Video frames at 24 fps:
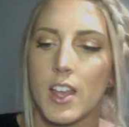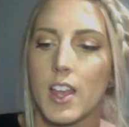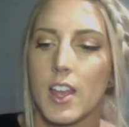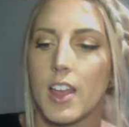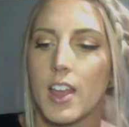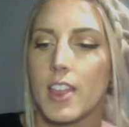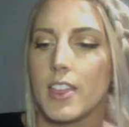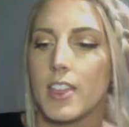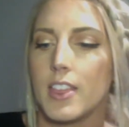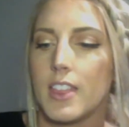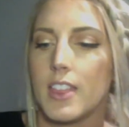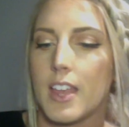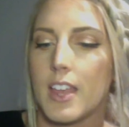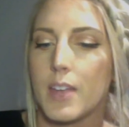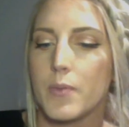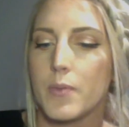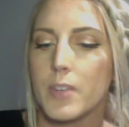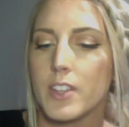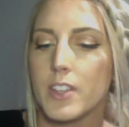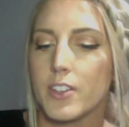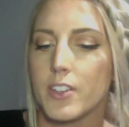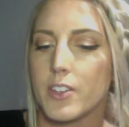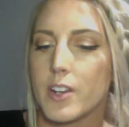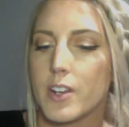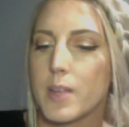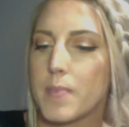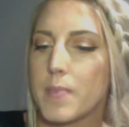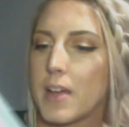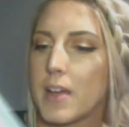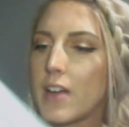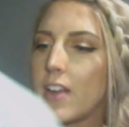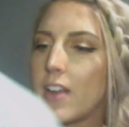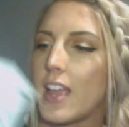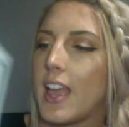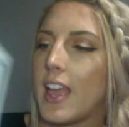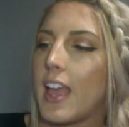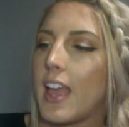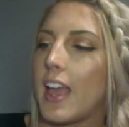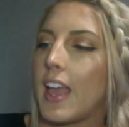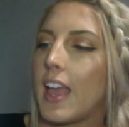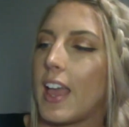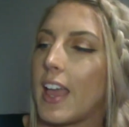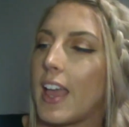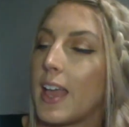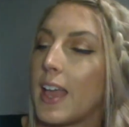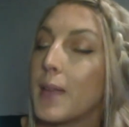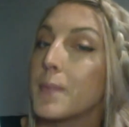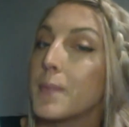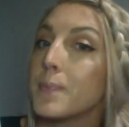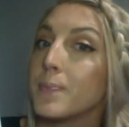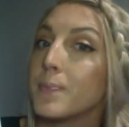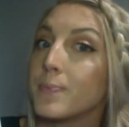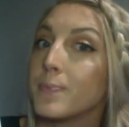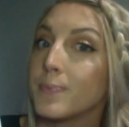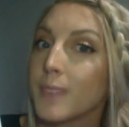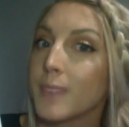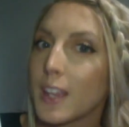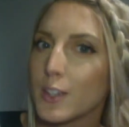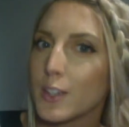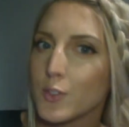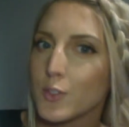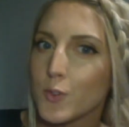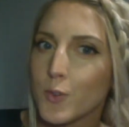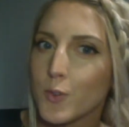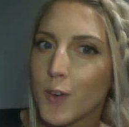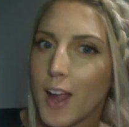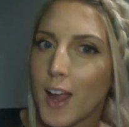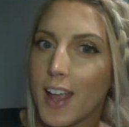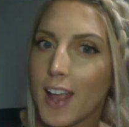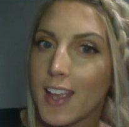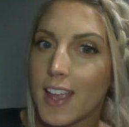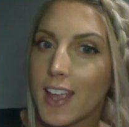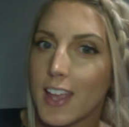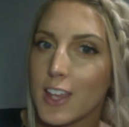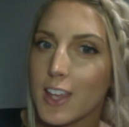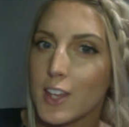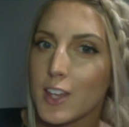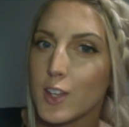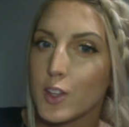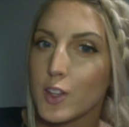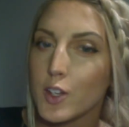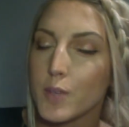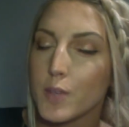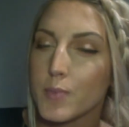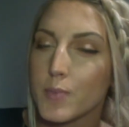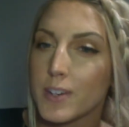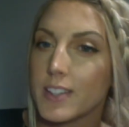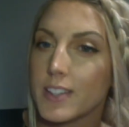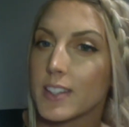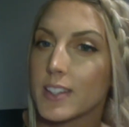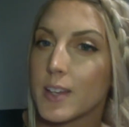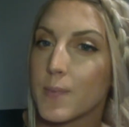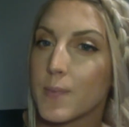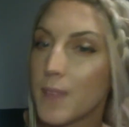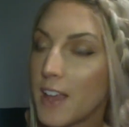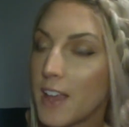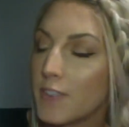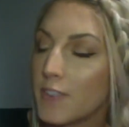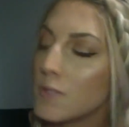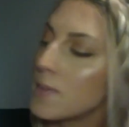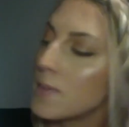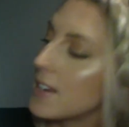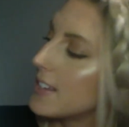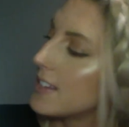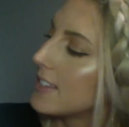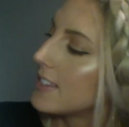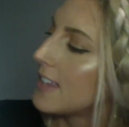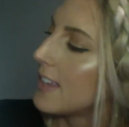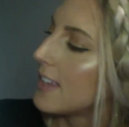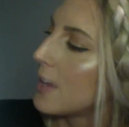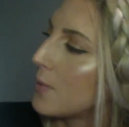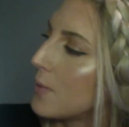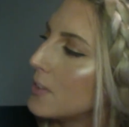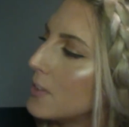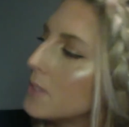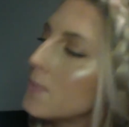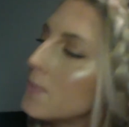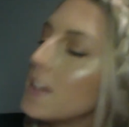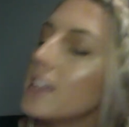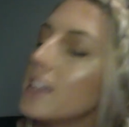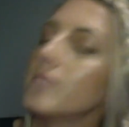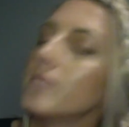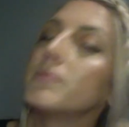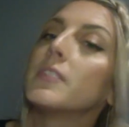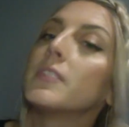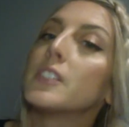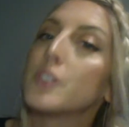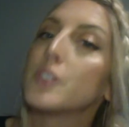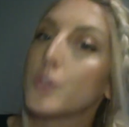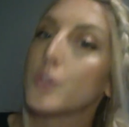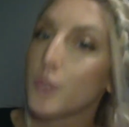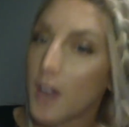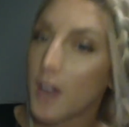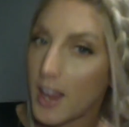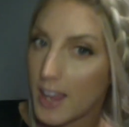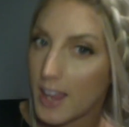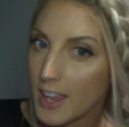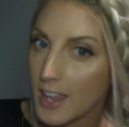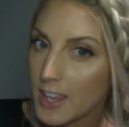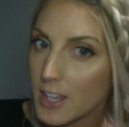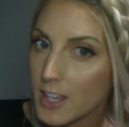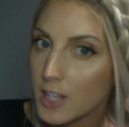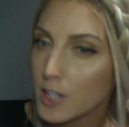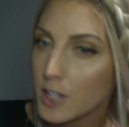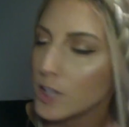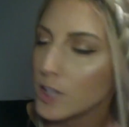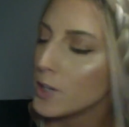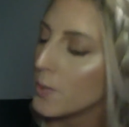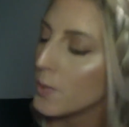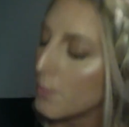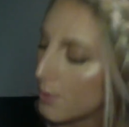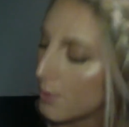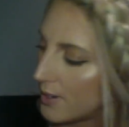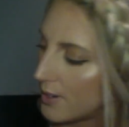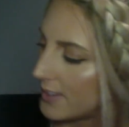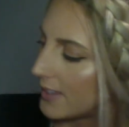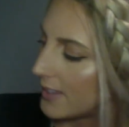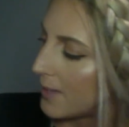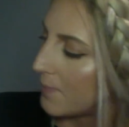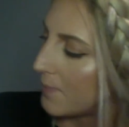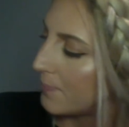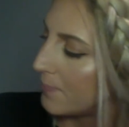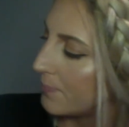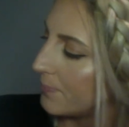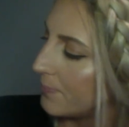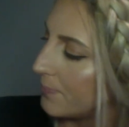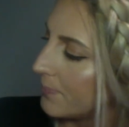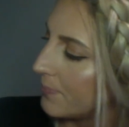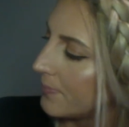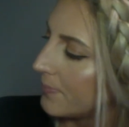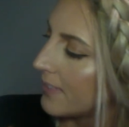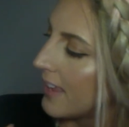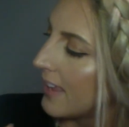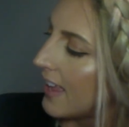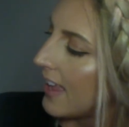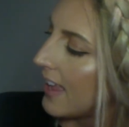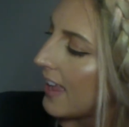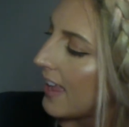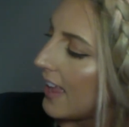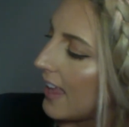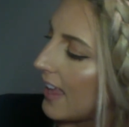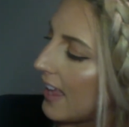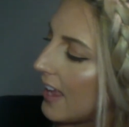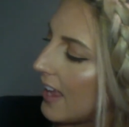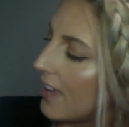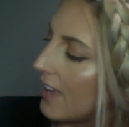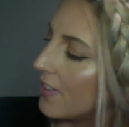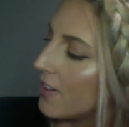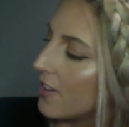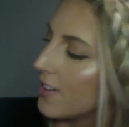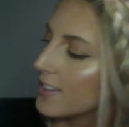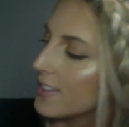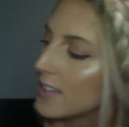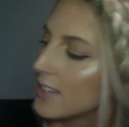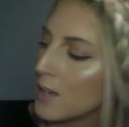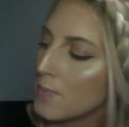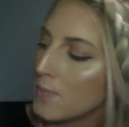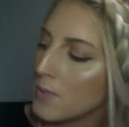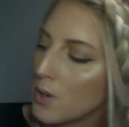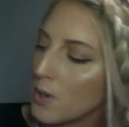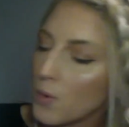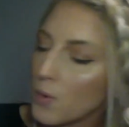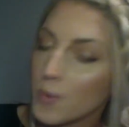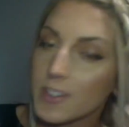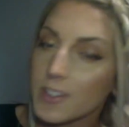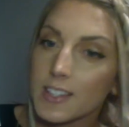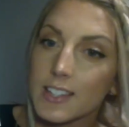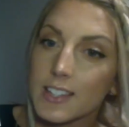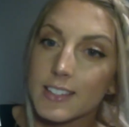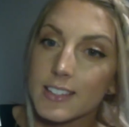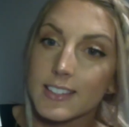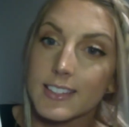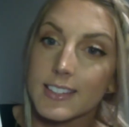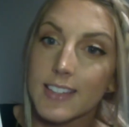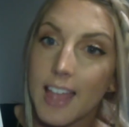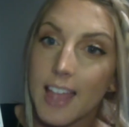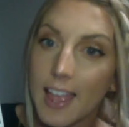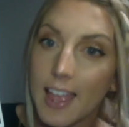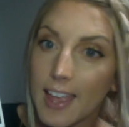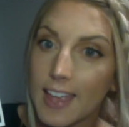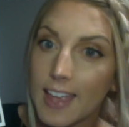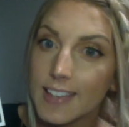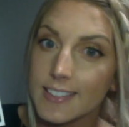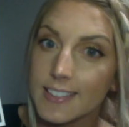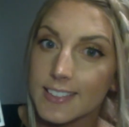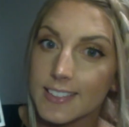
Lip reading: Then we learned about a triangular prism. Everybody say that with me. Triangular prism. And their example was a tent.